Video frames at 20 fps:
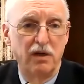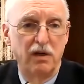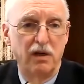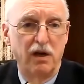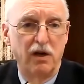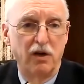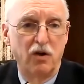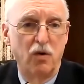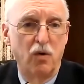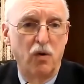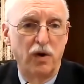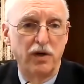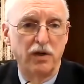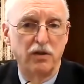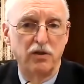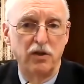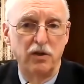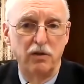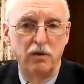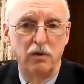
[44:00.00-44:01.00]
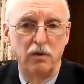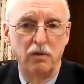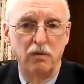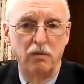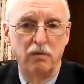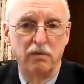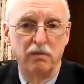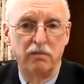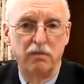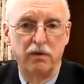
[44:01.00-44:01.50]
a court
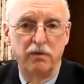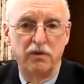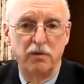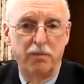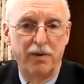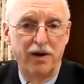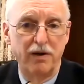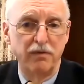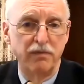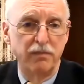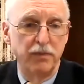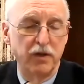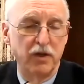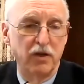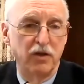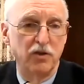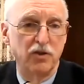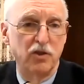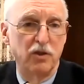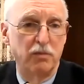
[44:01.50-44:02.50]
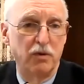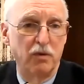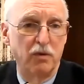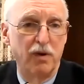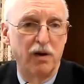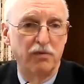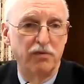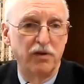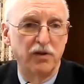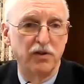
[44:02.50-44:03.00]
to depart from the consumer
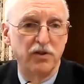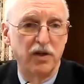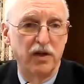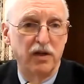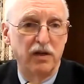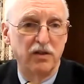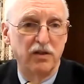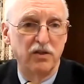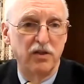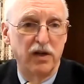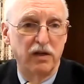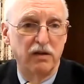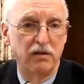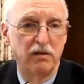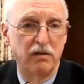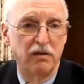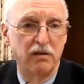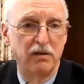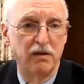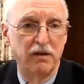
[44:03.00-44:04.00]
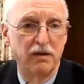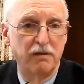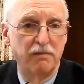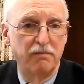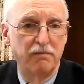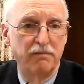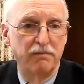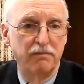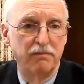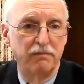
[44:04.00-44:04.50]
welfare standard.
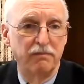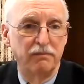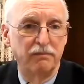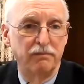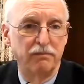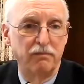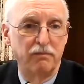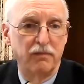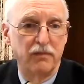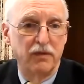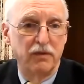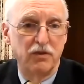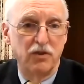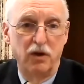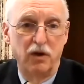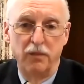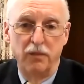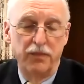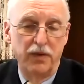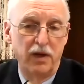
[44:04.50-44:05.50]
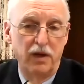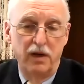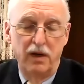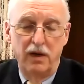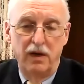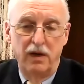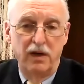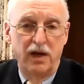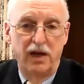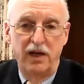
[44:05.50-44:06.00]
So
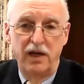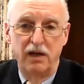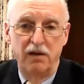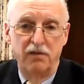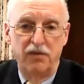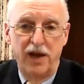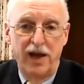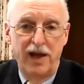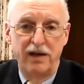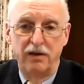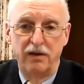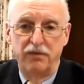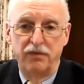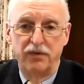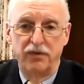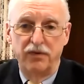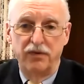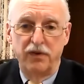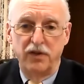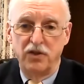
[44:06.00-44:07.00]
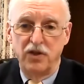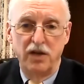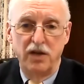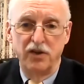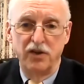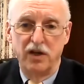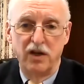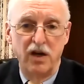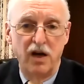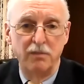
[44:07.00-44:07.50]
any of that, if it's on
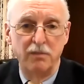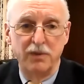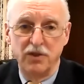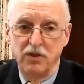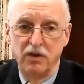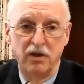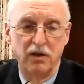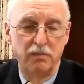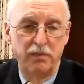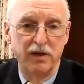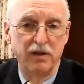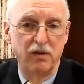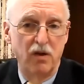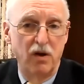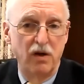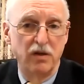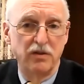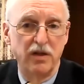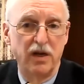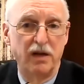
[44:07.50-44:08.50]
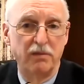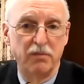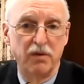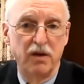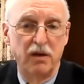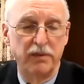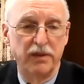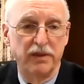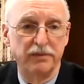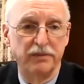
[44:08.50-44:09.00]
the come, it's going to be a long time
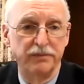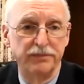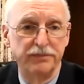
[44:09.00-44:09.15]
coming.